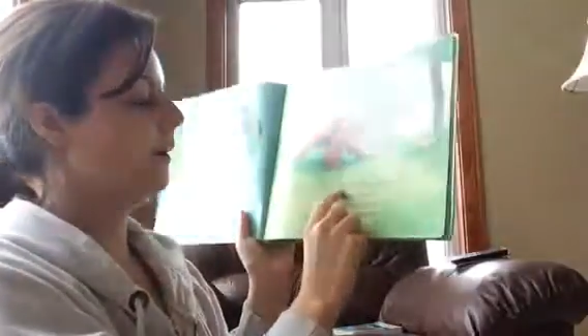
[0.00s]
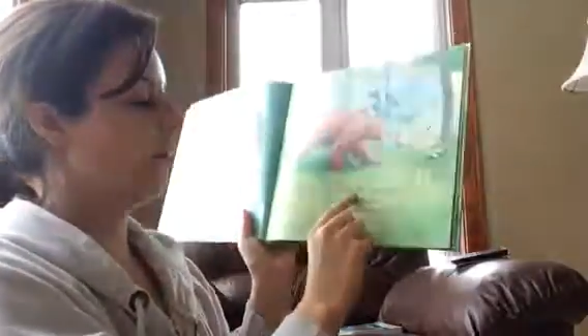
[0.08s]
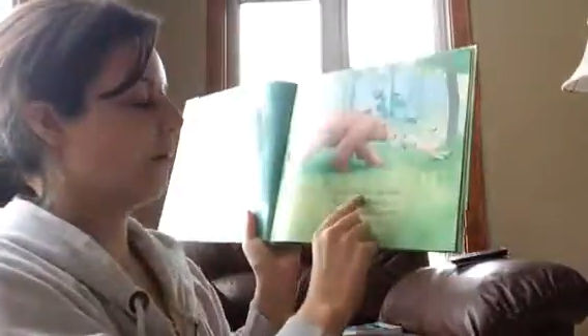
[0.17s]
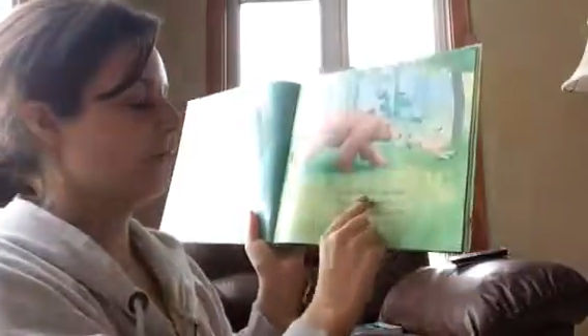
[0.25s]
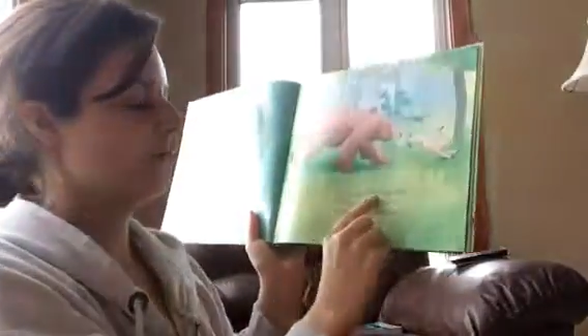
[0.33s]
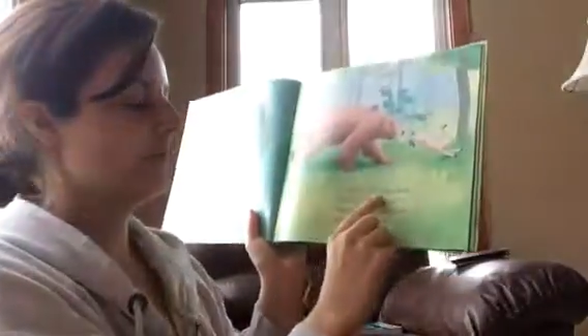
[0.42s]

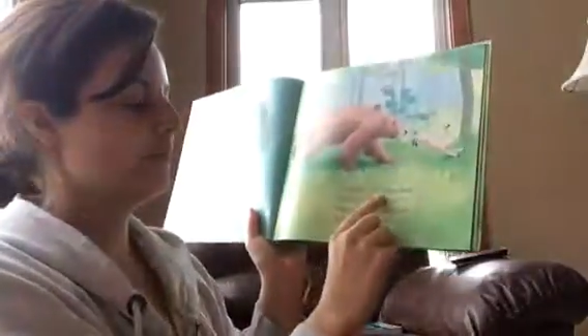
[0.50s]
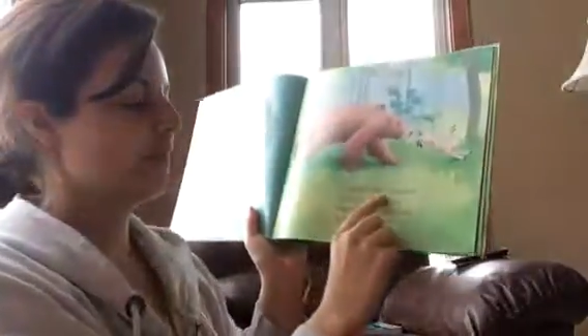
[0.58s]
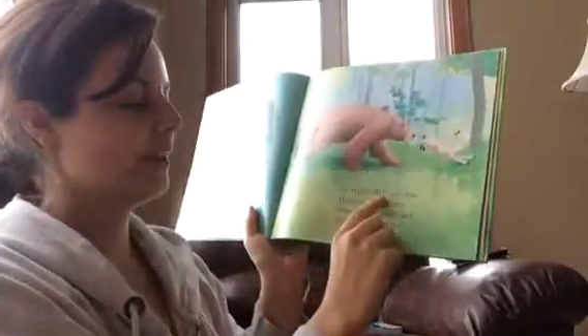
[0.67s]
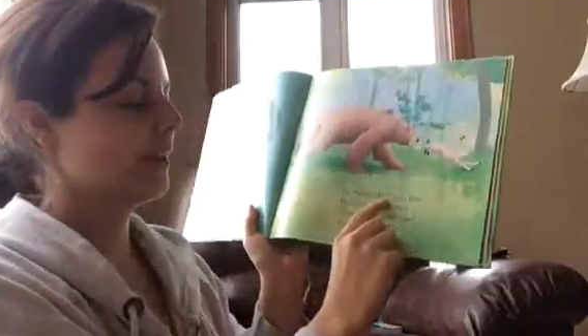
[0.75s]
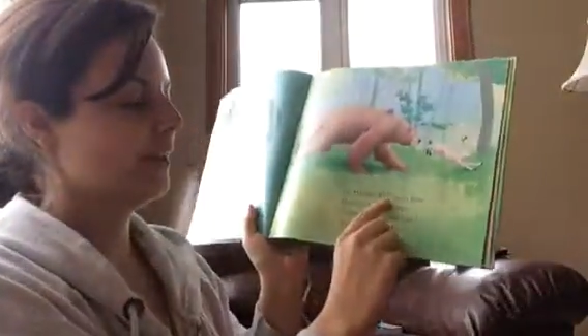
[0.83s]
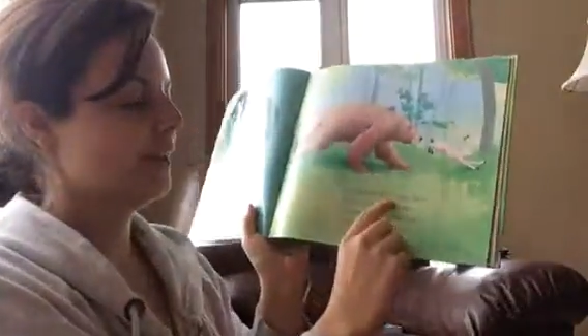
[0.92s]
Oh,
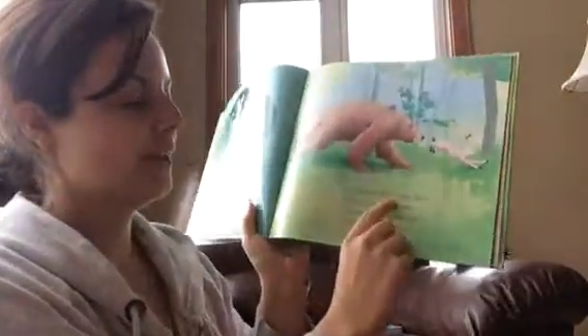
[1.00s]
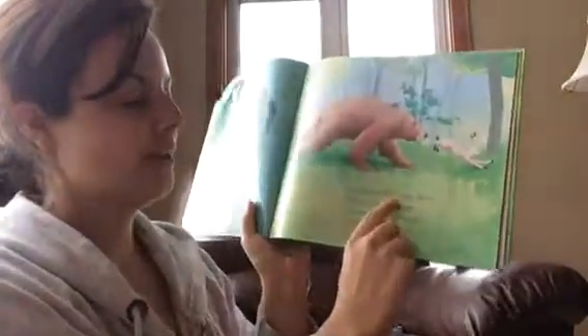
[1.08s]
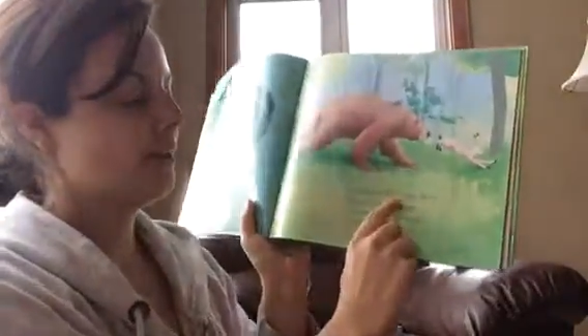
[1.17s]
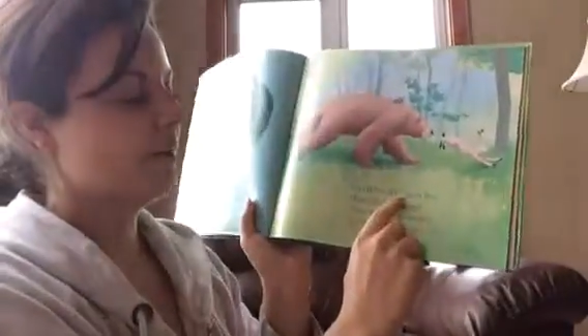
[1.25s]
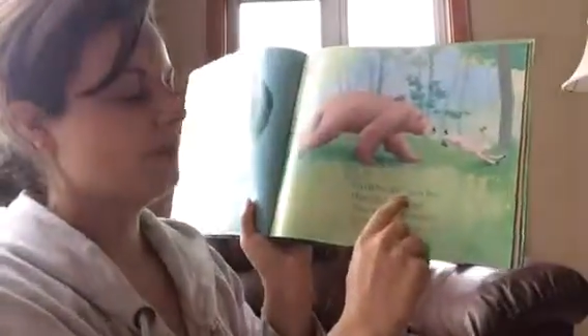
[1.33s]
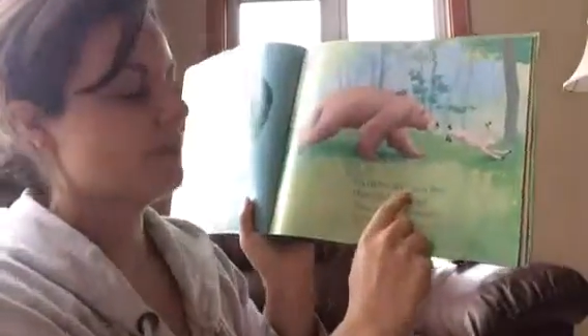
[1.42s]

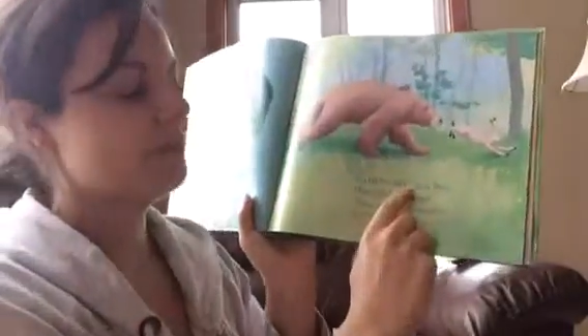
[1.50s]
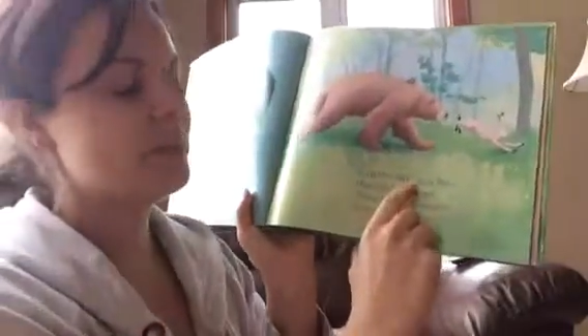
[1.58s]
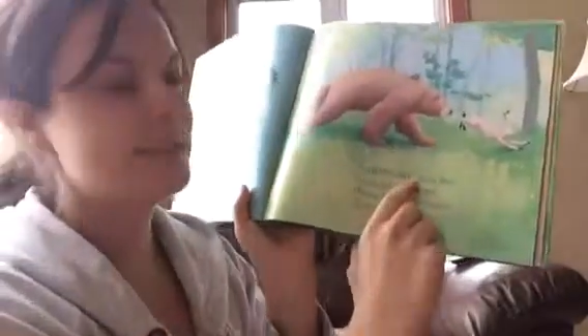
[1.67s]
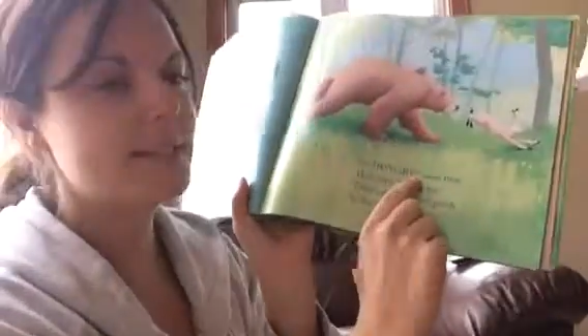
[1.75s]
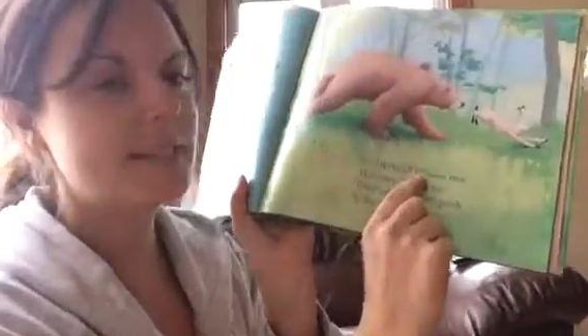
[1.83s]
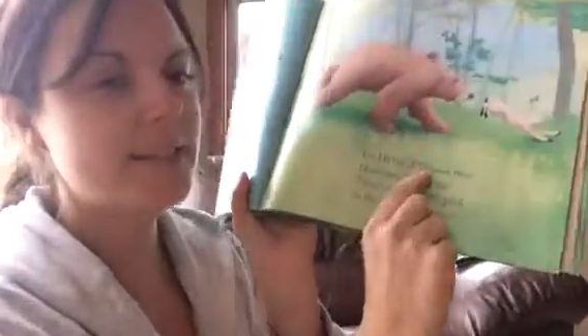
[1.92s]
when
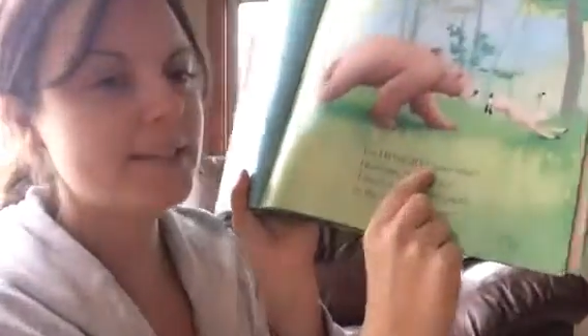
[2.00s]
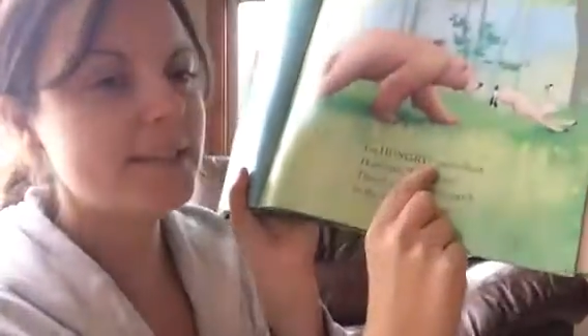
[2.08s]
we see